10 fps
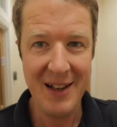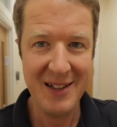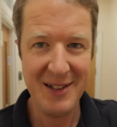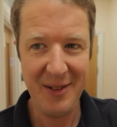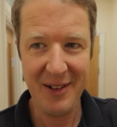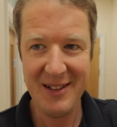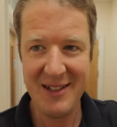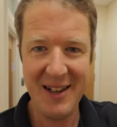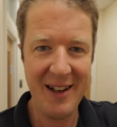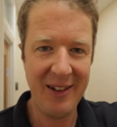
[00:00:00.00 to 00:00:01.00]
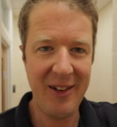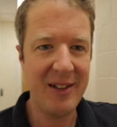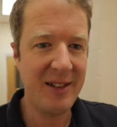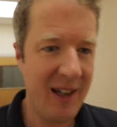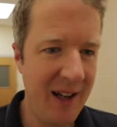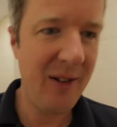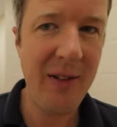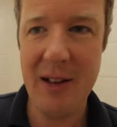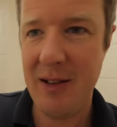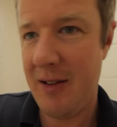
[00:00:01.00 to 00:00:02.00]
So I'm going to see how the guys are getting on.
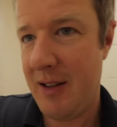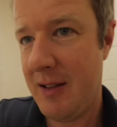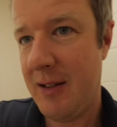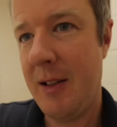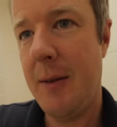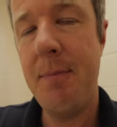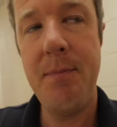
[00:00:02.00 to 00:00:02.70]
They're doing this they're